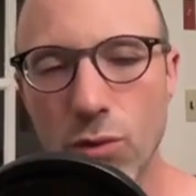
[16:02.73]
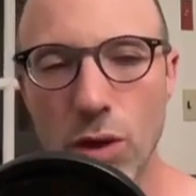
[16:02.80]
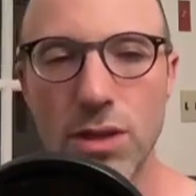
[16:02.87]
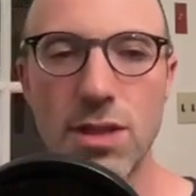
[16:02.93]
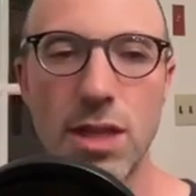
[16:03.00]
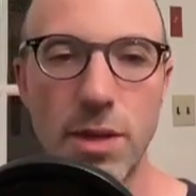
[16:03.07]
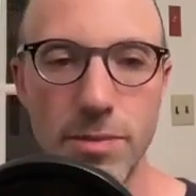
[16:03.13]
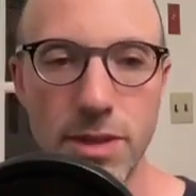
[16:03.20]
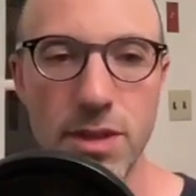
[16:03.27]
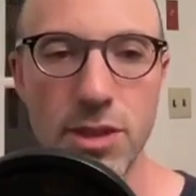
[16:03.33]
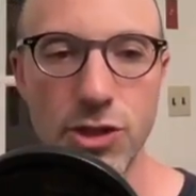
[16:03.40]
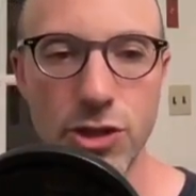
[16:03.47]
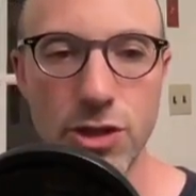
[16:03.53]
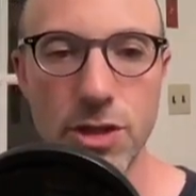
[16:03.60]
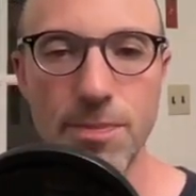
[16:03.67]
runtime
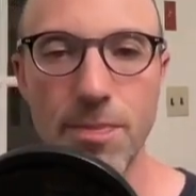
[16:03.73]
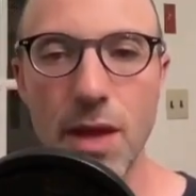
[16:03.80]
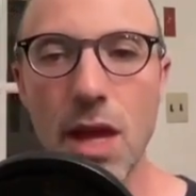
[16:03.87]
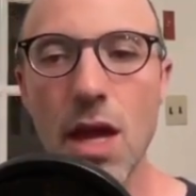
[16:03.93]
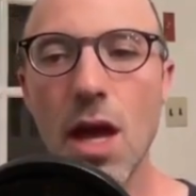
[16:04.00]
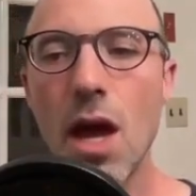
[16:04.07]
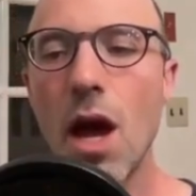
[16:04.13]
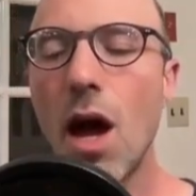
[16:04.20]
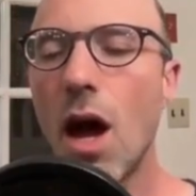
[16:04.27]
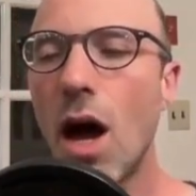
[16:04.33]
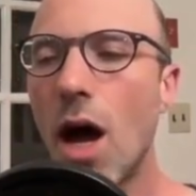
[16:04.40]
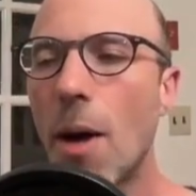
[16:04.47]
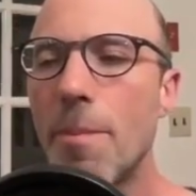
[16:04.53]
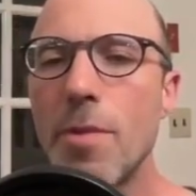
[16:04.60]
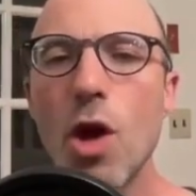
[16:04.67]
decisions.
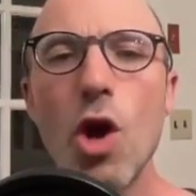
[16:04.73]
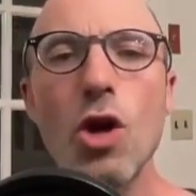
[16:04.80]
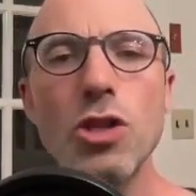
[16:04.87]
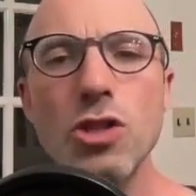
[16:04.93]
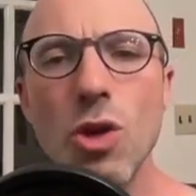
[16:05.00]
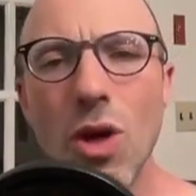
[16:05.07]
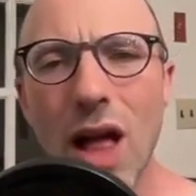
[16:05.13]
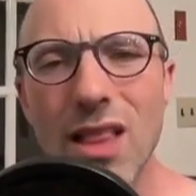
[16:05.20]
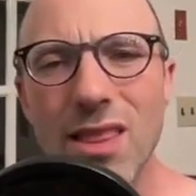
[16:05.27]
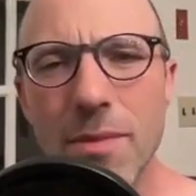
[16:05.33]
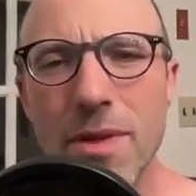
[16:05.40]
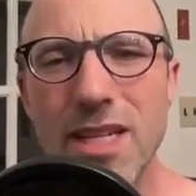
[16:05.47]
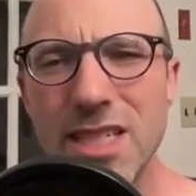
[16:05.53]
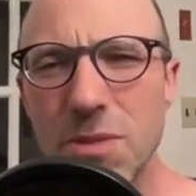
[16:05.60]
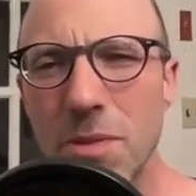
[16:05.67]
Um, so uh, let
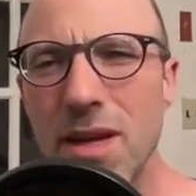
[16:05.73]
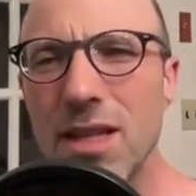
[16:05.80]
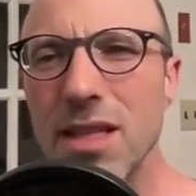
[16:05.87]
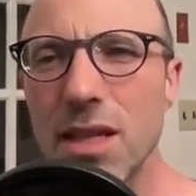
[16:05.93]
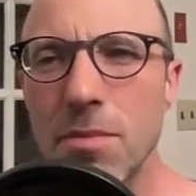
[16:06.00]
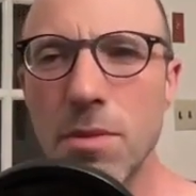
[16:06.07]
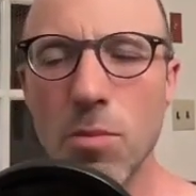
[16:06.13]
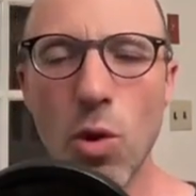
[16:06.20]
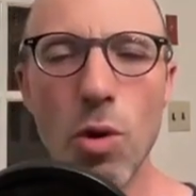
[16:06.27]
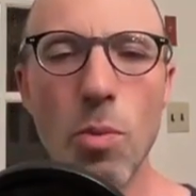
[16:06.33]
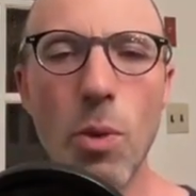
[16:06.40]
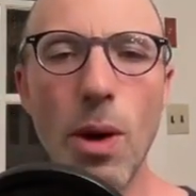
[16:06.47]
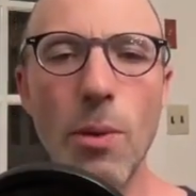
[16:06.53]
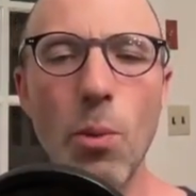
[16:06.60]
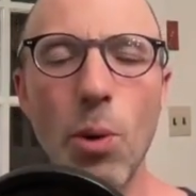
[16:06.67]
me explain a little bit more
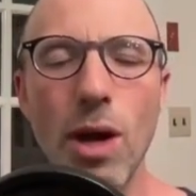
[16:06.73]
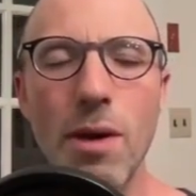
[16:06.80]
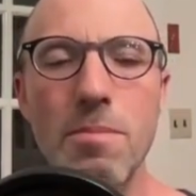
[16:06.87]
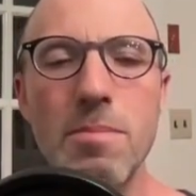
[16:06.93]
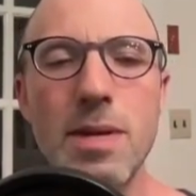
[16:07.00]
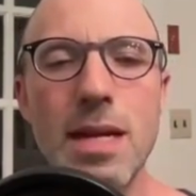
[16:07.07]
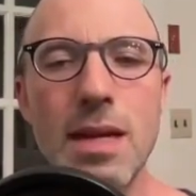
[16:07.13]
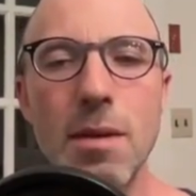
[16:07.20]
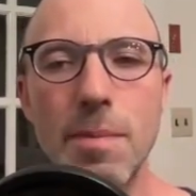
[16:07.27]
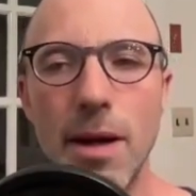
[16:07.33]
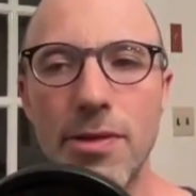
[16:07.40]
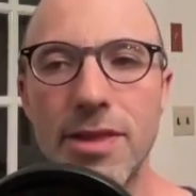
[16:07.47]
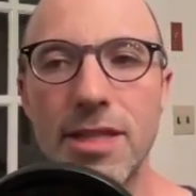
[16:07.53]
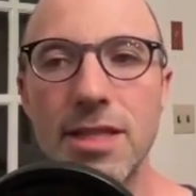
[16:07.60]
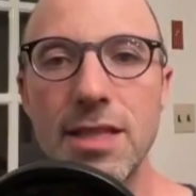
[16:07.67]
about what I mean
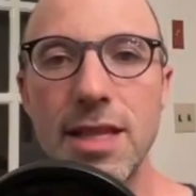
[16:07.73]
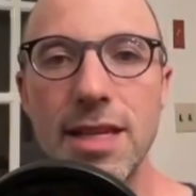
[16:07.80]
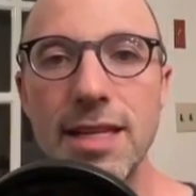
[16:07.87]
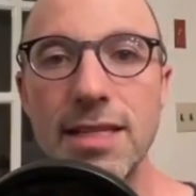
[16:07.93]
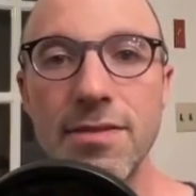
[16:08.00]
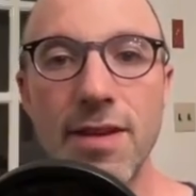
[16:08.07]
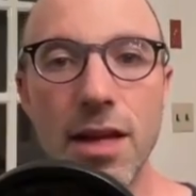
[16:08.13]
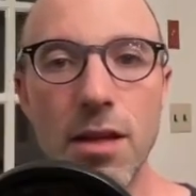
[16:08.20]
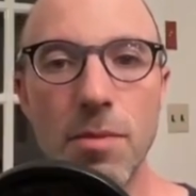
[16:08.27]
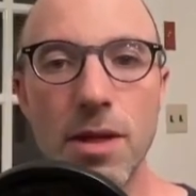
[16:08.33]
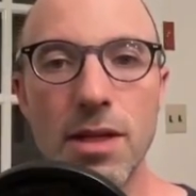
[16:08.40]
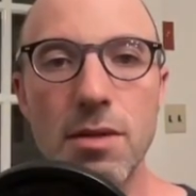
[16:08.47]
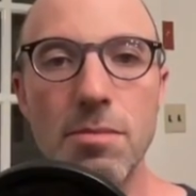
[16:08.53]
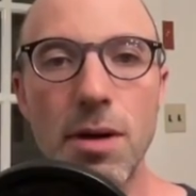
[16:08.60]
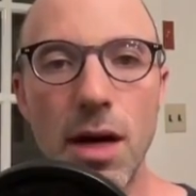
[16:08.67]
about this, that it's available
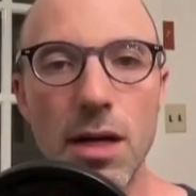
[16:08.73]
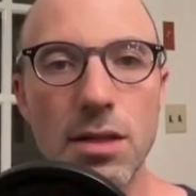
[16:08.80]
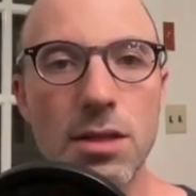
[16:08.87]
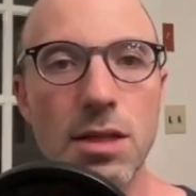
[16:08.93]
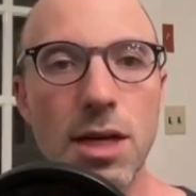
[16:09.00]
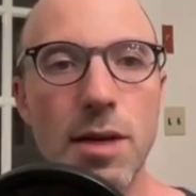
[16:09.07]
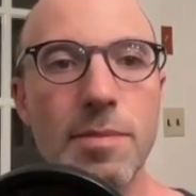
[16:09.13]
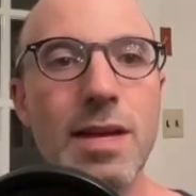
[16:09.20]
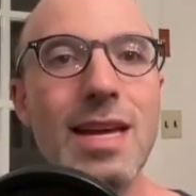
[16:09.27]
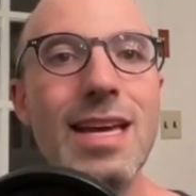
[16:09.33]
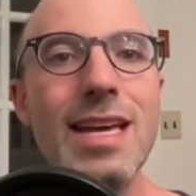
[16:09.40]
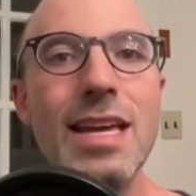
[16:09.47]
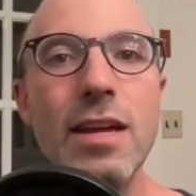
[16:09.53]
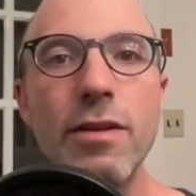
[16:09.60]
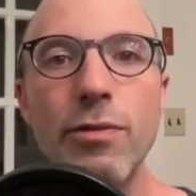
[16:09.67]
at compile time.
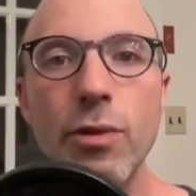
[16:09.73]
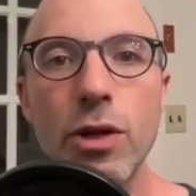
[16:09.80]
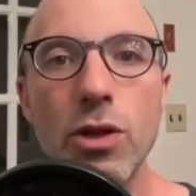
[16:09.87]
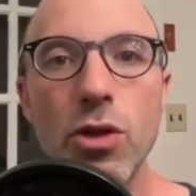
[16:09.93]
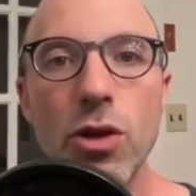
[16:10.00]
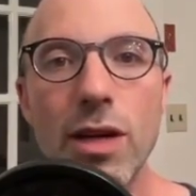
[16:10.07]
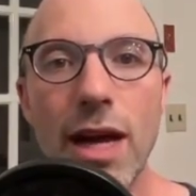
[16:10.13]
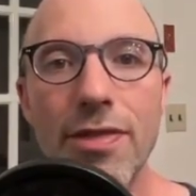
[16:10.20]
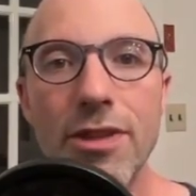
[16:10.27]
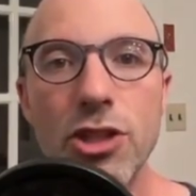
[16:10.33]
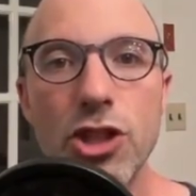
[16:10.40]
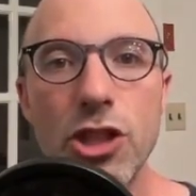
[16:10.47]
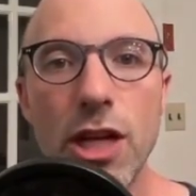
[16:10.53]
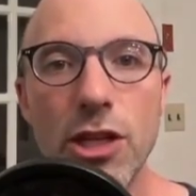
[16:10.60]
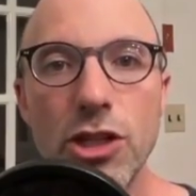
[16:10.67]
If we look at the
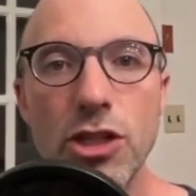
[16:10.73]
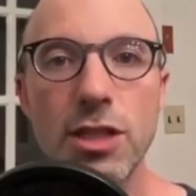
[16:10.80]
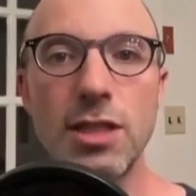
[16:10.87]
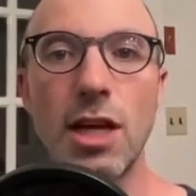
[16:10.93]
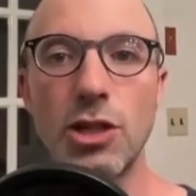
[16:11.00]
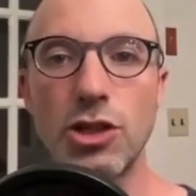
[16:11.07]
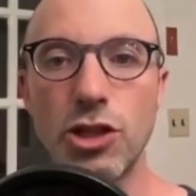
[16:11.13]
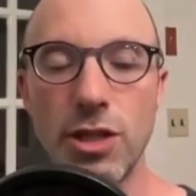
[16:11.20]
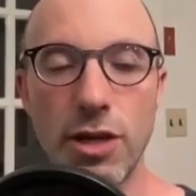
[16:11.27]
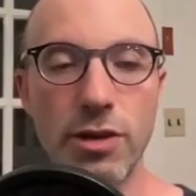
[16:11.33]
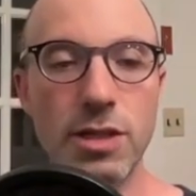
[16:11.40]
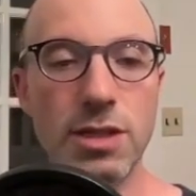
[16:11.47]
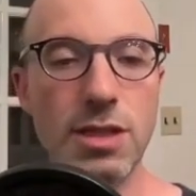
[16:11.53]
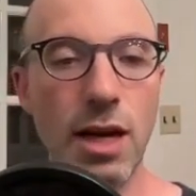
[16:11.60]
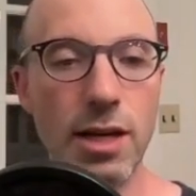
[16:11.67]

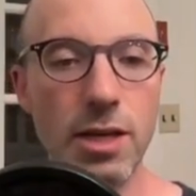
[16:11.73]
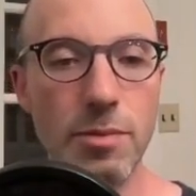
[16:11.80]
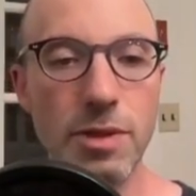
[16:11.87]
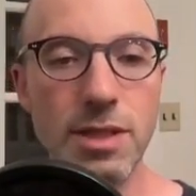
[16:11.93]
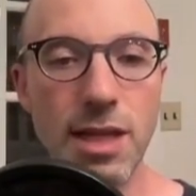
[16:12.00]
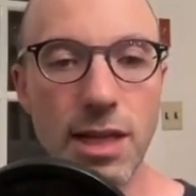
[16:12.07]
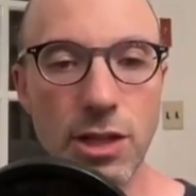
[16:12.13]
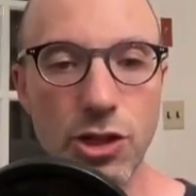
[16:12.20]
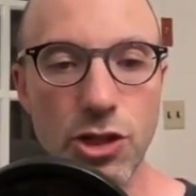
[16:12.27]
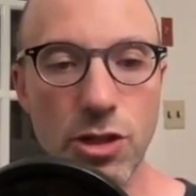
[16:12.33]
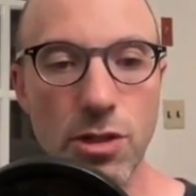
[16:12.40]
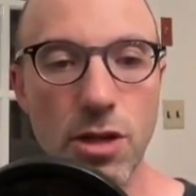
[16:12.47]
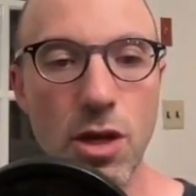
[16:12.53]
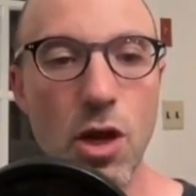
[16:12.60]
ghc.generics documentation,